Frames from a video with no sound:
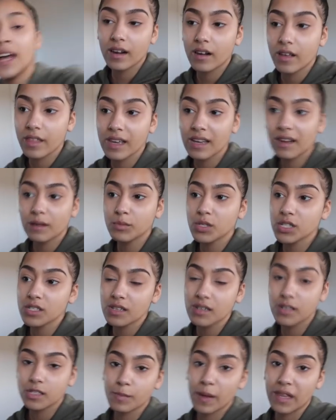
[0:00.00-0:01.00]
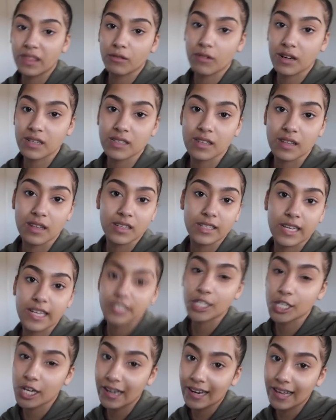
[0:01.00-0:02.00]
then i think i'm just going to spend the rest of the day
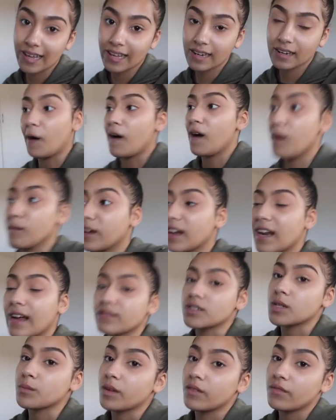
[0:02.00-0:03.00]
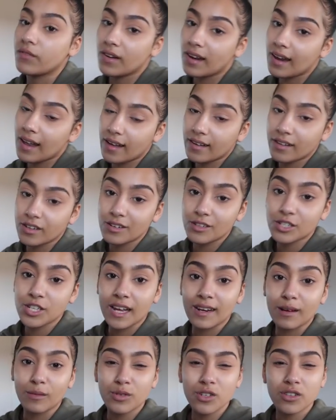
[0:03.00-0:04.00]
chilling I'm going to have something for lunch
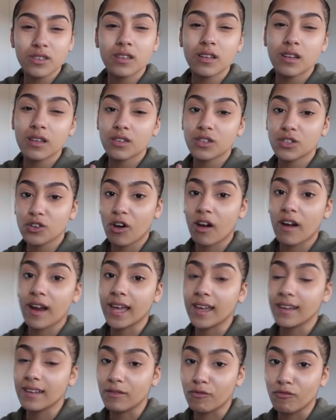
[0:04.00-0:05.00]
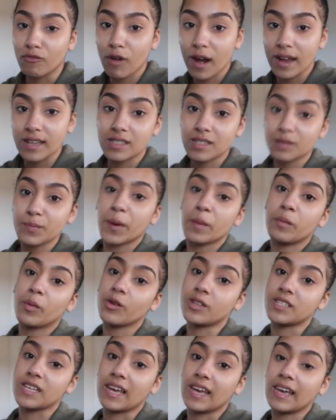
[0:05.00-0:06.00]
and I'm just going to try and rest my
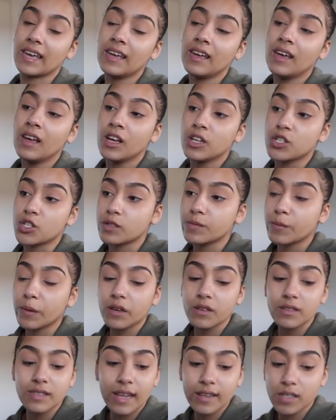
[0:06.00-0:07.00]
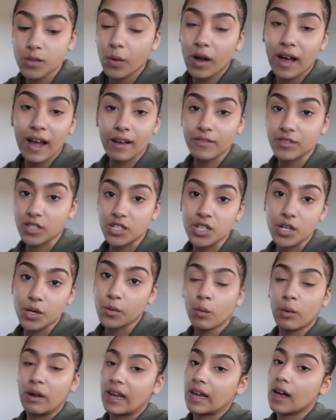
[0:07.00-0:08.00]
body just because that's what I have to do
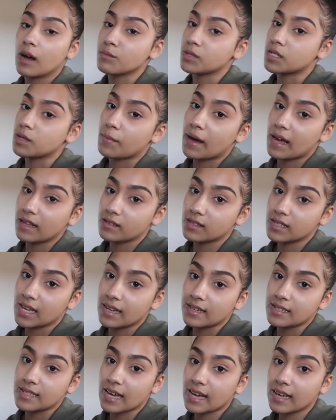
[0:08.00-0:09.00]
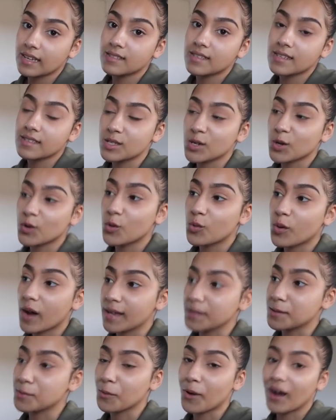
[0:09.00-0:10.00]
when it comes to bad skin days. It's not
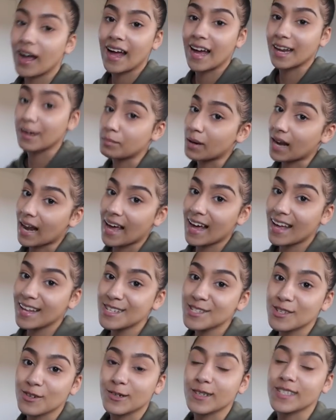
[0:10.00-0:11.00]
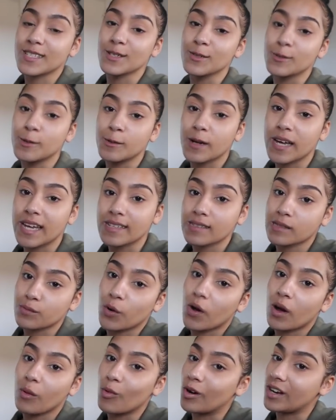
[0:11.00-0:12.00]
always what I had planned or it's not always
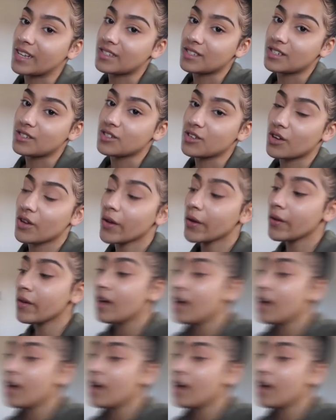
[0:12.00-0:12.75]
what I wanted to do.